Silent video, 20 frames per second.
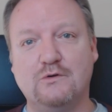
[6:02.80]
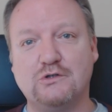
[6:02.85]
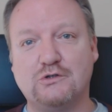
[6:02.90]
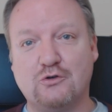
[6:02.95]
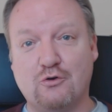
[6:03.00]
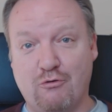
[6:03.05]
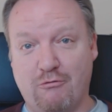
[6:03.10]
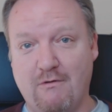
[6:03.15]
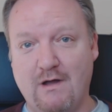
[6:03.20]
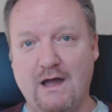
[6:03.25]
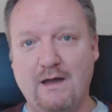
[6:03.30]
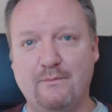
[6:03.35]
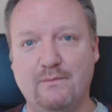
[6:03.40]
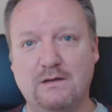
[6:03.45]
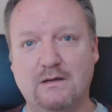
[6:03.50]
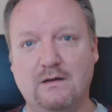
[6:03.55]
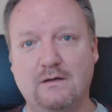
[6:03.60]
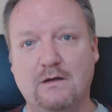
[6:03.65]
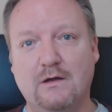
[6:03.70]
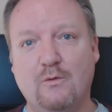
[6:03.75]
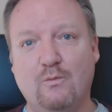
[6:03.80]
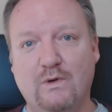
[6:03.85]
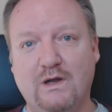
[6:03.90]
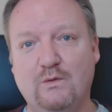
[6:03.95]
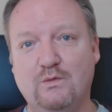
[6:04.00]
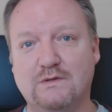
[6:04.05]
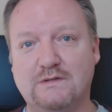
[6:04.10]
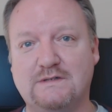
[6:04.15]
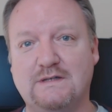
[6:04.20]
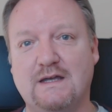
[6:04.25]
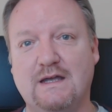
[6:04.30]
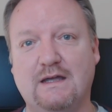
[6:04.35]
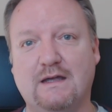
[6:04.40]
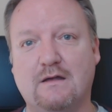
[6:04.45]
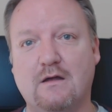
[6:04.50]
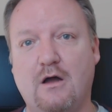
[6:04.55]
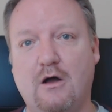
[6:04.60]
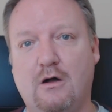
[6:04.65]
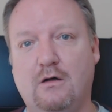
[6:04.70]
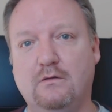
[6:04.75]
much crap we will
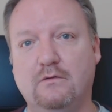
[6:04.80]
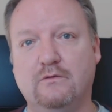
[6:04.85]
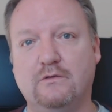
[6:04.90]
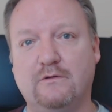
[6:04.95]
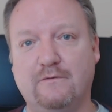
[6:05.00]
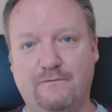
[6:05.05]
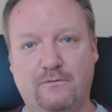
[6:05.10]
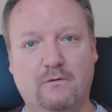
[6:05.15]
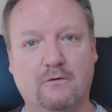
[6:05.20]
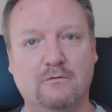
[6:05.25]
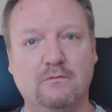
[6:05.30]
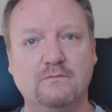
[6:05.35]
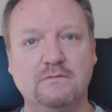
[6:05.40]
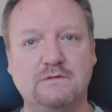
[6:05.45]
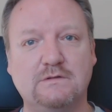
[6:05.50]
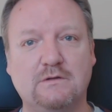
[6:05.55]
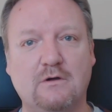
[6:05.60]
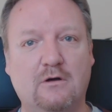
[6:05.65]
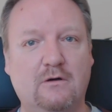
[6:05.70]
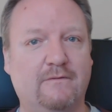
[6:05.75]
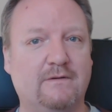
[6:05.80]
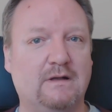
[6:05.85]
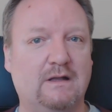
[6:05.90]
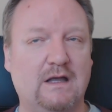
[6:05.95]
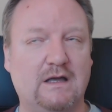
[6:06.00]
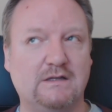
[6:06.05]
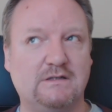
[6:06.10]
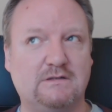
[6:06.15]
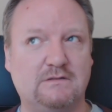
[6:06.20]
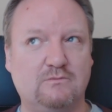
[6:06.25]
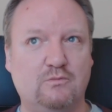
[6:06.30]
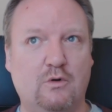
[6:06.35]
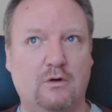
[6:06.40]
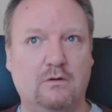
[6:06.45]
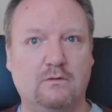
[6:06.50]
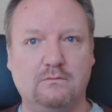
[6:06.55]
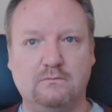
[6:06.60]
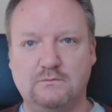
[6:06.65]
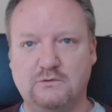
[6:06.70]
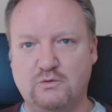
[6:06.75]
take on the forums over the last,
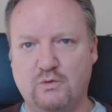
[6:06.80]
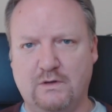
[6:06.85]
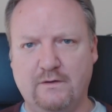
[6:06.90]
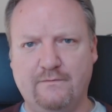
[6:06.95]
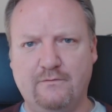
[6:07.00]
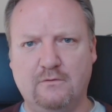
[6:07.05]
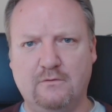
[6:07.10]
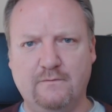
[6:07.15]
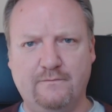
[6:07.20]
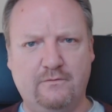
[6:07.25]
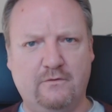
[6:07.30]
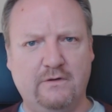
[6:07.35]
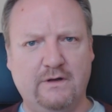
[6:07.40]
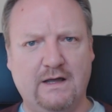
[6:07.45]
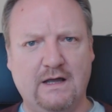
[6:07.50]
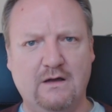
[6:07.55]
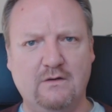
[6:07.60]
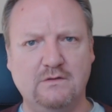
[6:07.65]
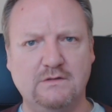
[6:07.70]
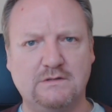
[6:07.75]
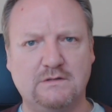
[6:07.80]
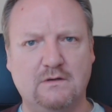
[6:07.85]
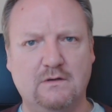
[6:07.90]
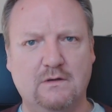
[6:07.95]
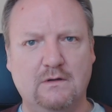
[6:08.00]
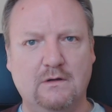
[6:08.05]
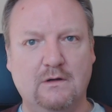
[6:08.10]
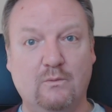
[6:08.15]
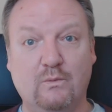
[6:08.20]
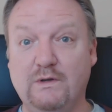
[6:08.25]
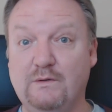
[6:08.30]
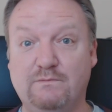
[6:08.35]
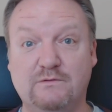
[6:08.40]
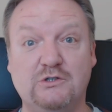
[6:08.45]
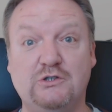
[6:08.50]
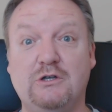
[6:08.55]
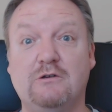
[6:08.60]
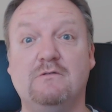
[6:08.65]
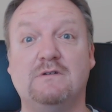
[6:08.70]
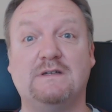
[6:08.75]
24, 48 hours, we
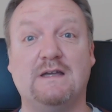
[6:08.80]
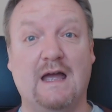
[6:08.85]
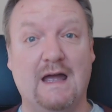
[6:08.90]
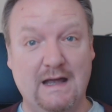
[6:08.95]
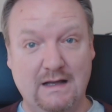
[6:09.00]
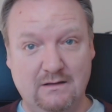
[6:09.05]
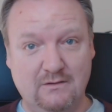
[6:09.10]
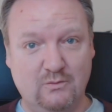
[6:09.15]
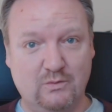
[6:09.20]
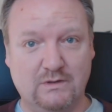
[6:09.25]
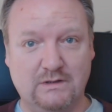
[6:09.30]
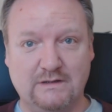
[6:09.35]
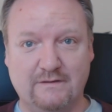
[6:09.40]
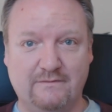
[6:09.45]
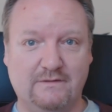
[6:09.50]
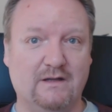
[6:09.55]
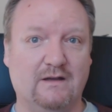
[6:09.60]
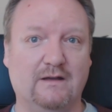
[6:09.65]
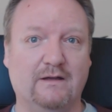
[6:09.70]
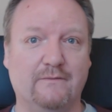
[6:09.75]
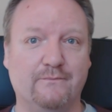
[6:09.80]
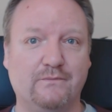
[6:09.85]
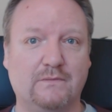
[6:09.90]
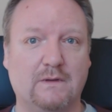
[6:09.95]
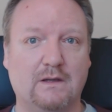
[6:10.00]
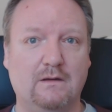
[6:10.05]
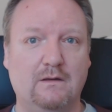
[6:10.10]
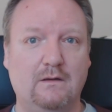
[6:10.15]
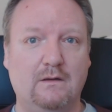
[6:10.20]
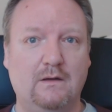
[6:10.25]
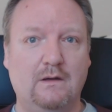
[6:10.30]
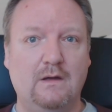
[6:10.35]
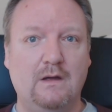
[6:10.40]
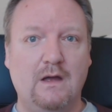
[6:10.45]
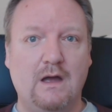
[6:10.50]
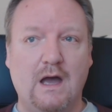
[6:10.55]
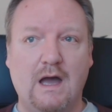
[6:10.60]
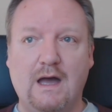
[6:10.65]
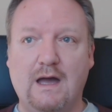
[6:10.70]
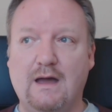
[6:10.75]
sure as hell wouldn't have done it.
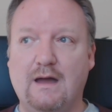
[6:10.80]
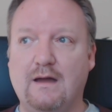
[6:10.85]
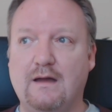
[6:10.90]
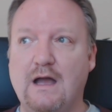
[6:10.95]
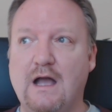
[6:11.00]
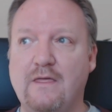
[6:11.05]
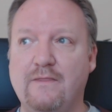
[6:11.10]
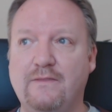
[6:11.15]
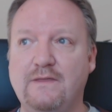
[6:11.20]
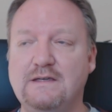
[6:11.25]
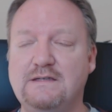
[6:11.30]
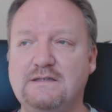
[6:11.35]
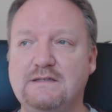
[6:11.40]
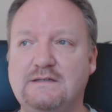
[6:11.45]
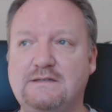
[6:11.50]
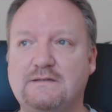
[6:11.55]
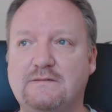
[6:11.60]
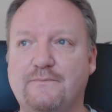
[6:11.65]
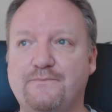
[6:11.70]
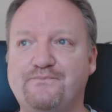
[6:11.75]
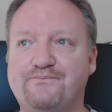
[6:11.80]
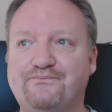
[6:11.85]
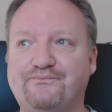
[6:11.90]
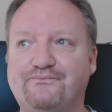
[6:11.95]
And this has